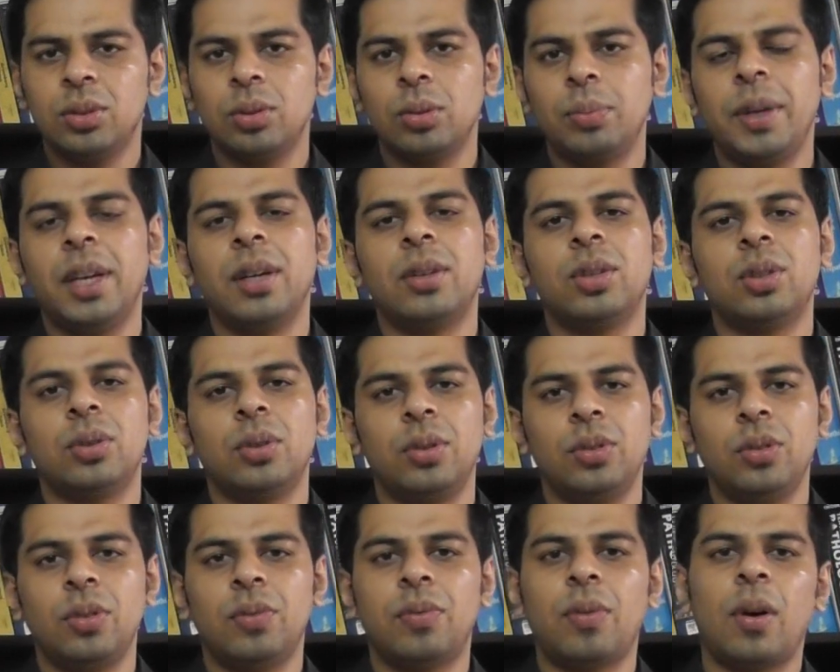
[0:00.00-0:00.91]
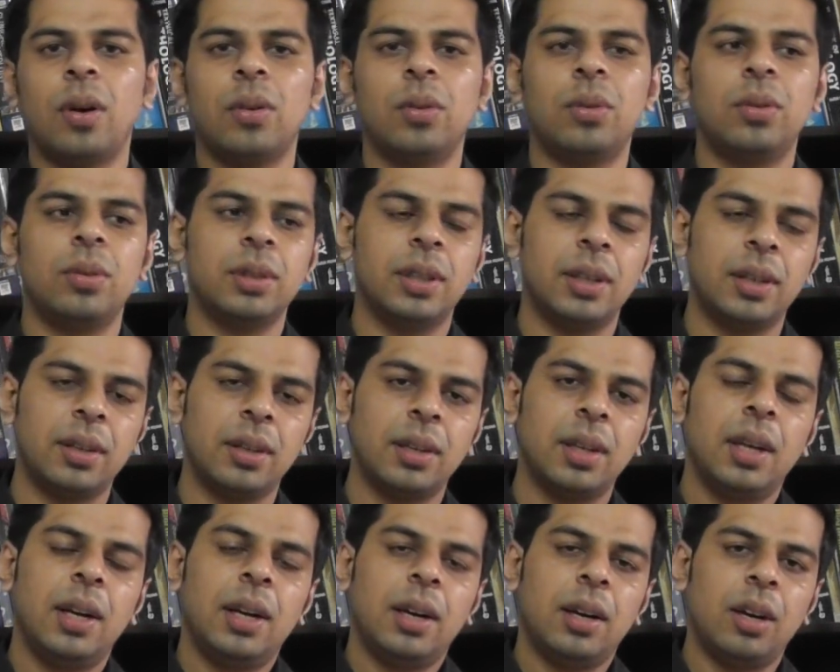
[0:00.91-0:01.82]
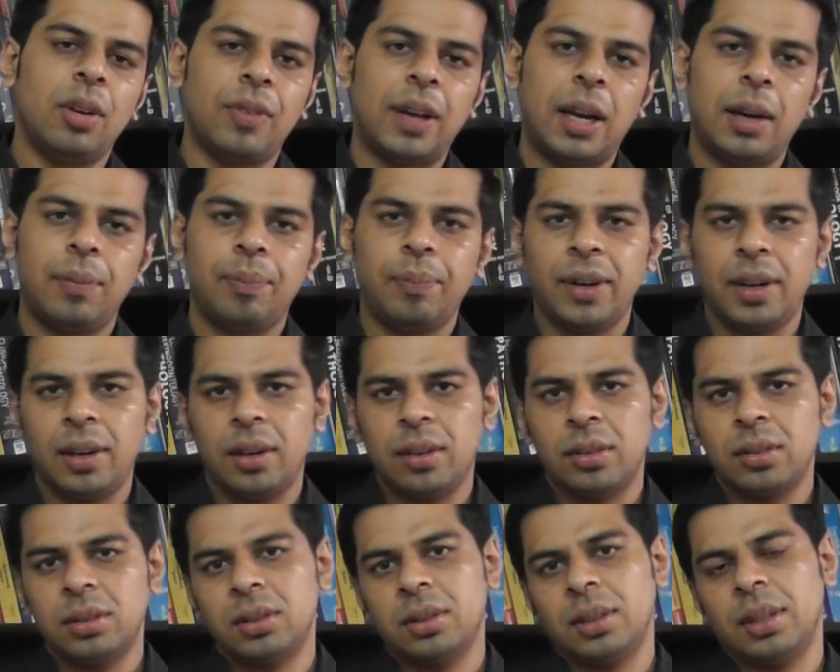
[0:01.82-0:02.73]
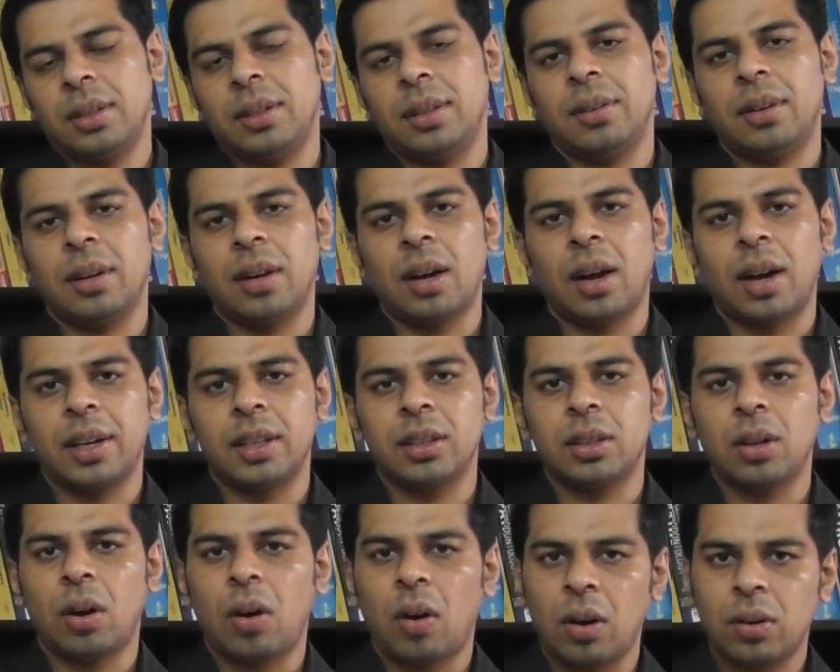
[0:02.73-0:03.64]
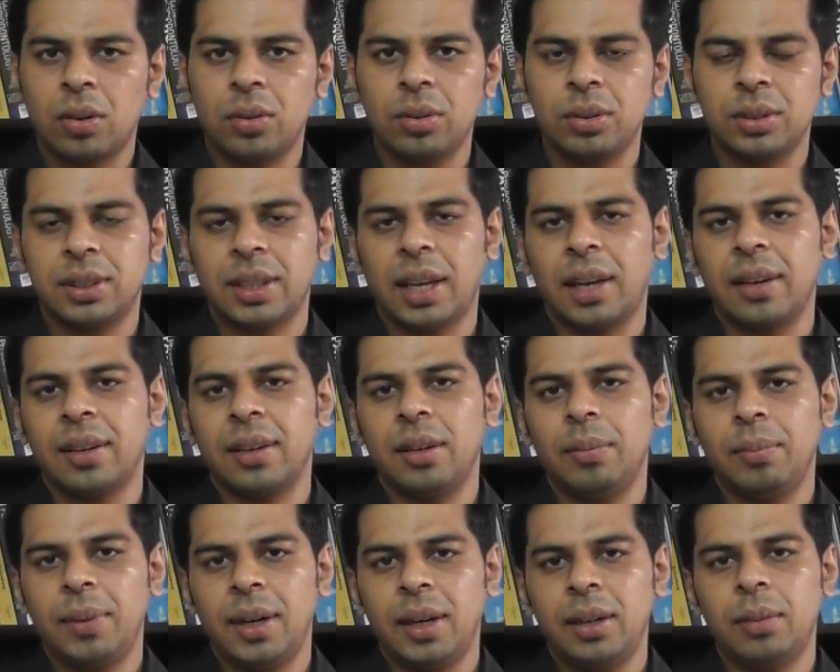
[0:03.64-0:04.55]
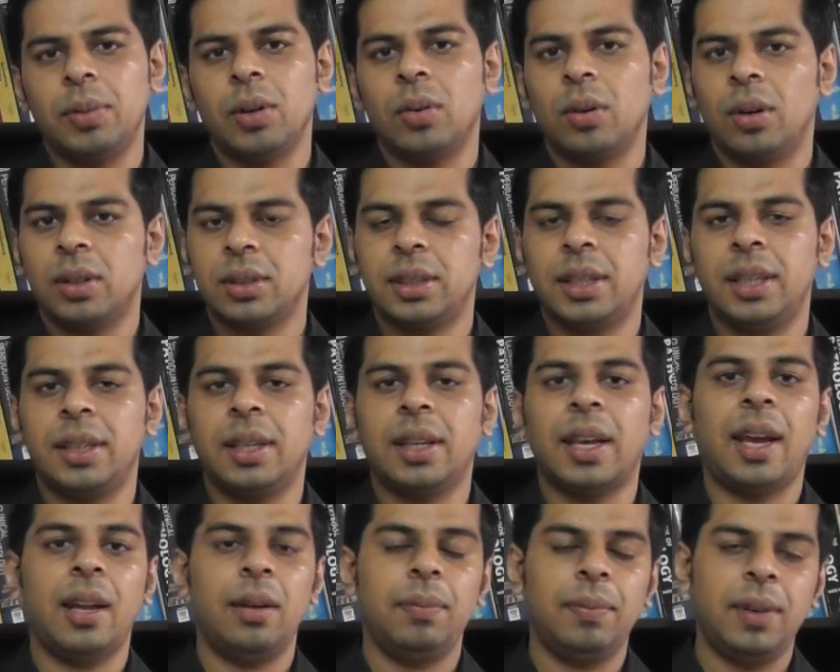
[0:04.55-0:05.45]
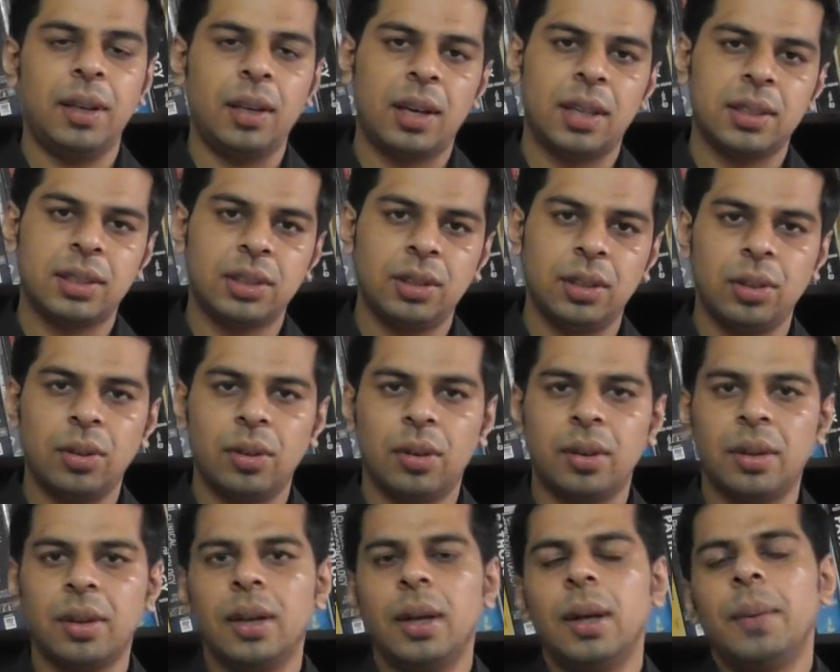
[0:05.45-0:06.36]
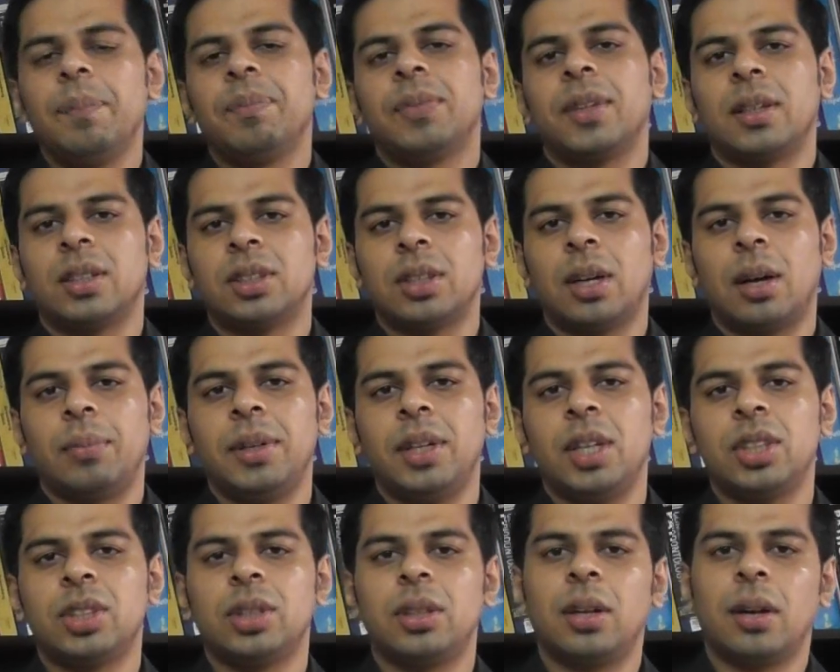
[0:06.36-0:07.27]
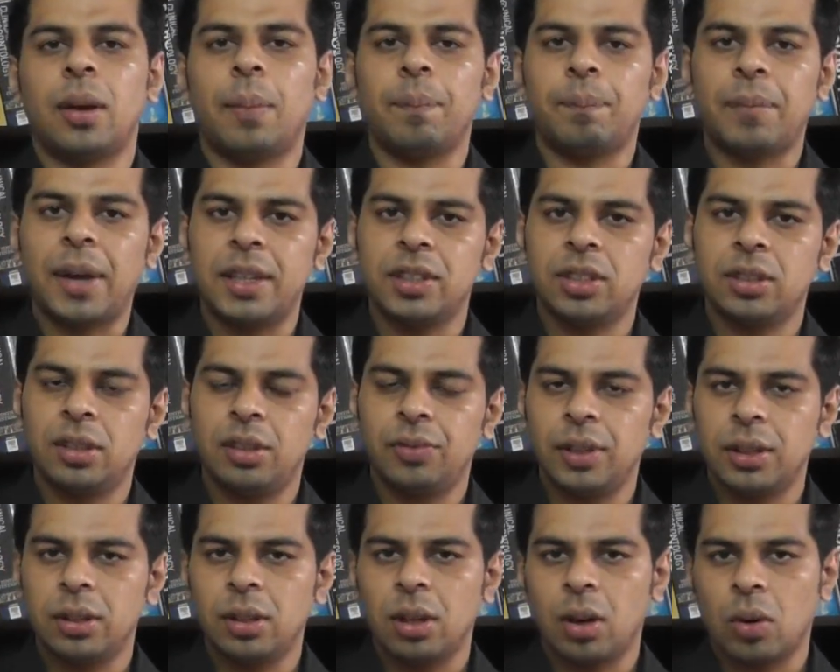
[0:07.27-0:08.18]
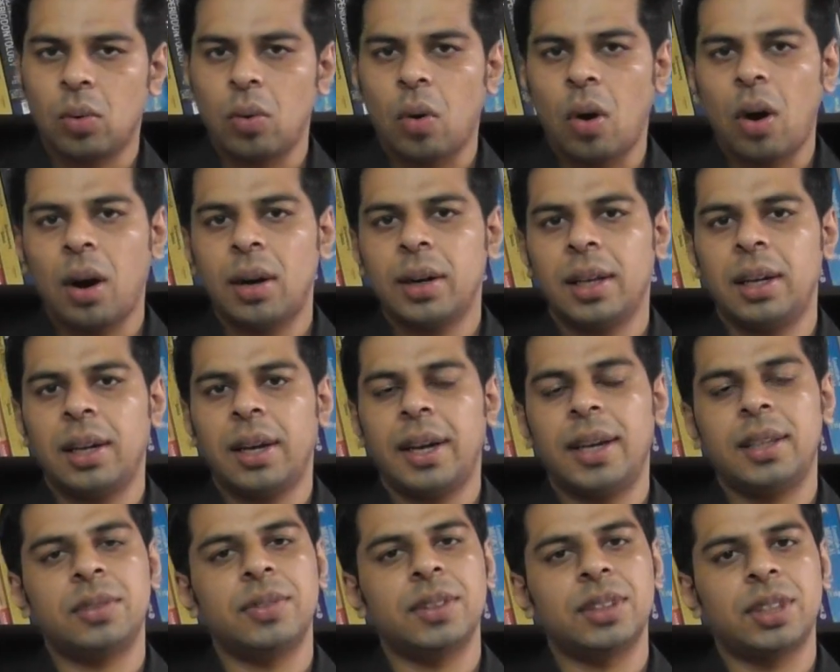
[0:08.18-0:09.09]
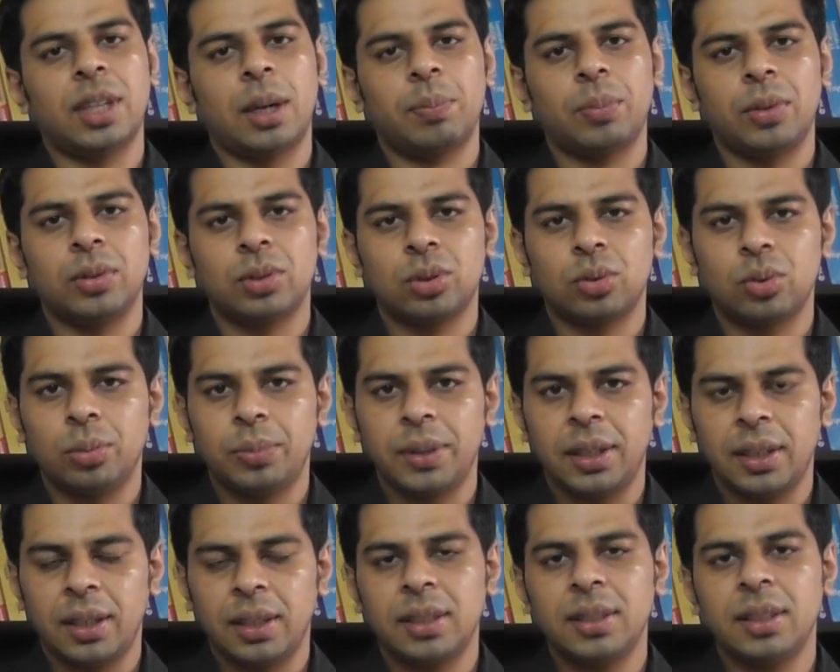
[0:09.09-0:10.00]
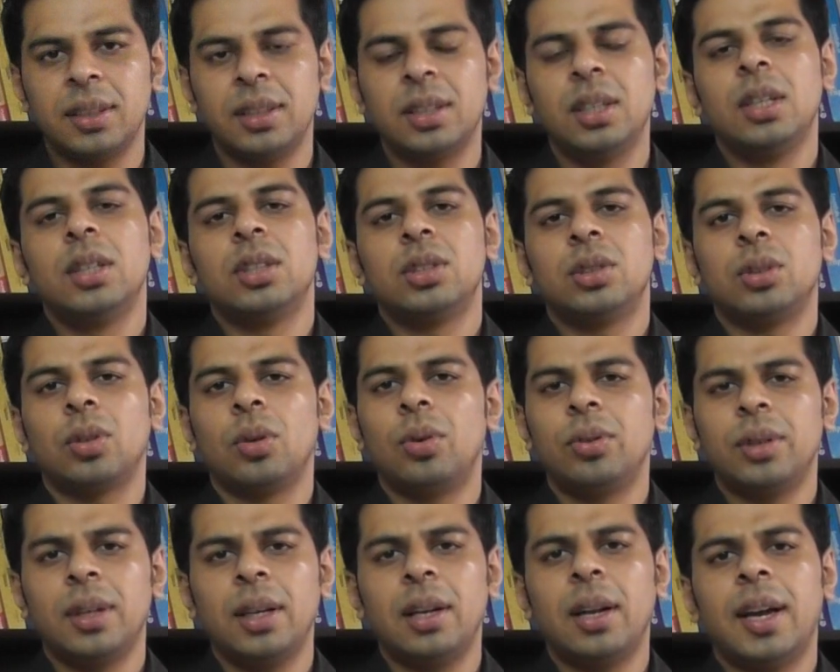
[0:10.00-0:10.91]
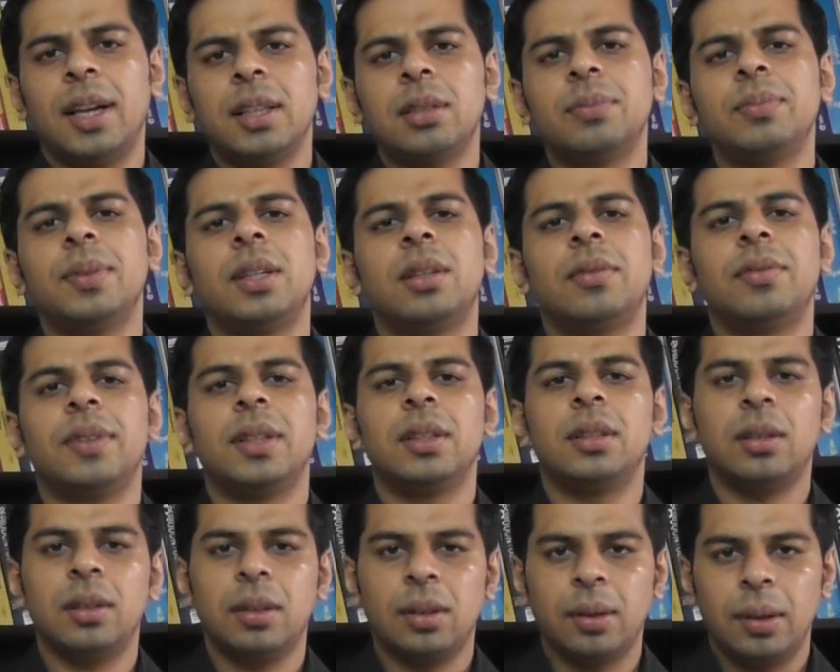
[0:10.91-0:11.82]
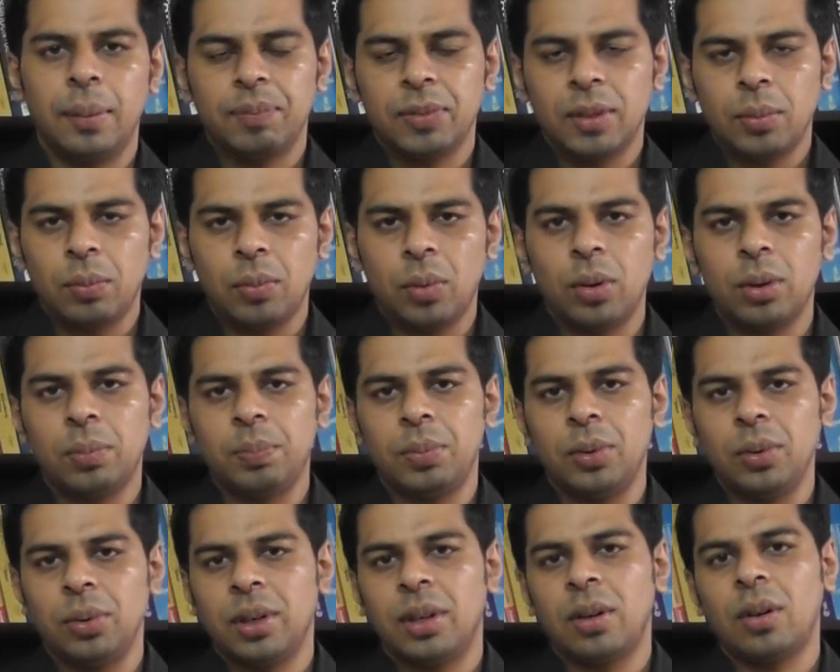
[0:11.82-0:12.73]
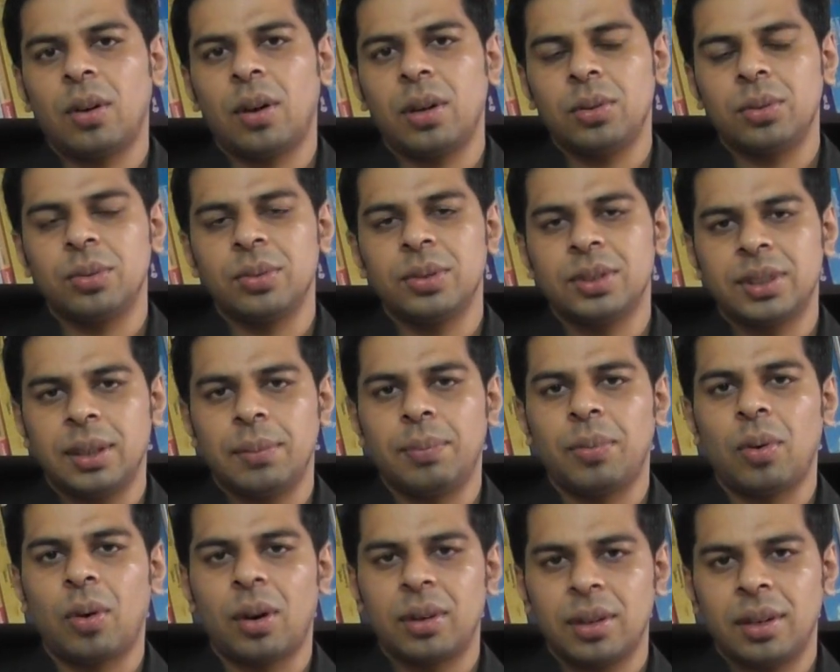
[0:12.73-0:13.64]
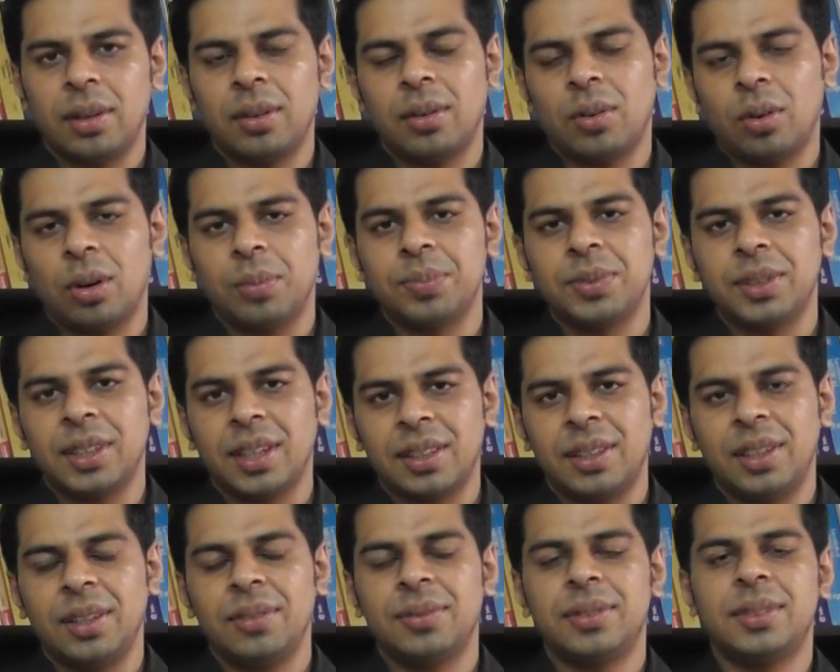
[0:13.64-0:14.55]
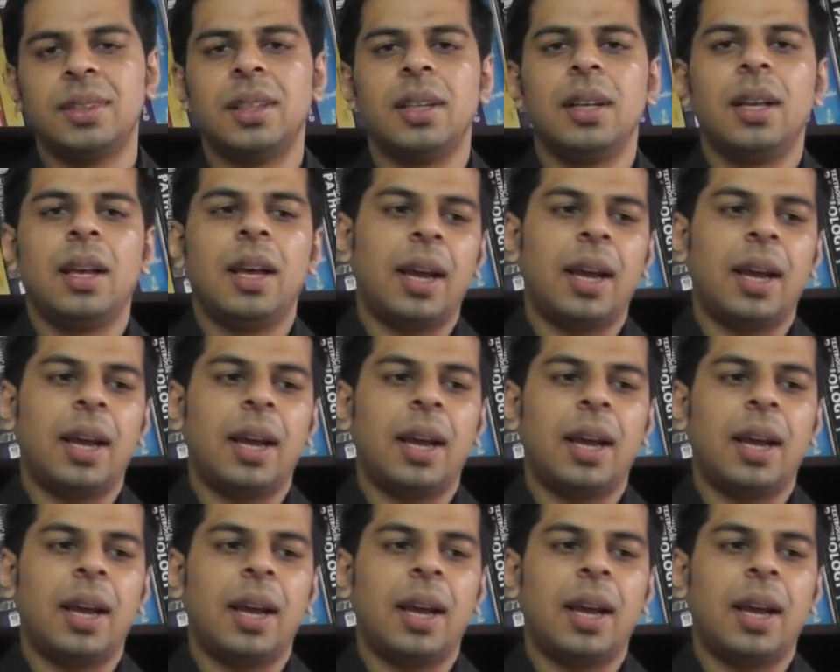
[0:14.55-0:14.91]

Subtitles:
So make sure you follow the developments regarding the AUKUS agreement, because it can be asked in your examination, a comparison with the Quad alliance, which happens to be another security alliance but with a more plural, or you could say broader objectives.